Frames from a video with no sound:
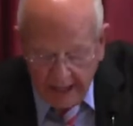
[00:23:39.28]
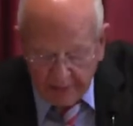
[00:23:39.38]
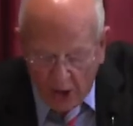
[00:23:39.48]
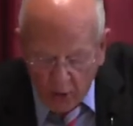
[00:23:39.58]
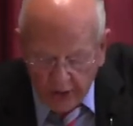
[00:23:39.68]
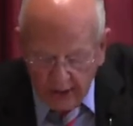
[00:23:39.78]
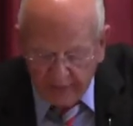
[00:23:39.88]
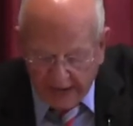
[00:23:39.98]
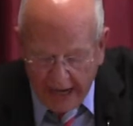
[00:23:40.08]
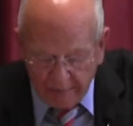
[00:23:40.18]
He fought a
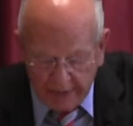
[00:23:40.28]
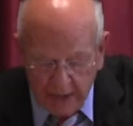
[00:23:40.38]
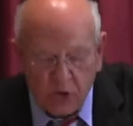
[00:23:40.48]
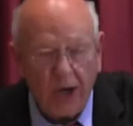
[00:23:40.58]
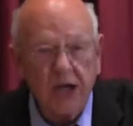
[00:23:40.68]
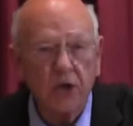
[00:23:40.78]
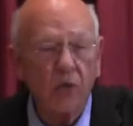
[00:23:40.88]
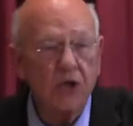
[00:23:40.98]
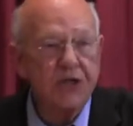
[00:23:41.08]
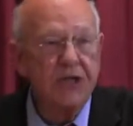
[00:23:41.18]
good fight, but his
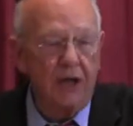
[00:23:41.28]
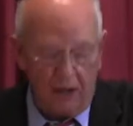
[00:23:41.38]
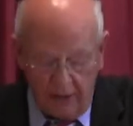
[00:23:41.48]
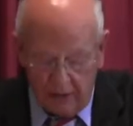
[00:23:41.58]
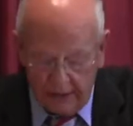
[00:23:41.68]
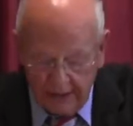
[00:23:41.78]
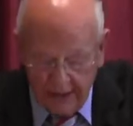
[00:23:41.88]
razor was dull.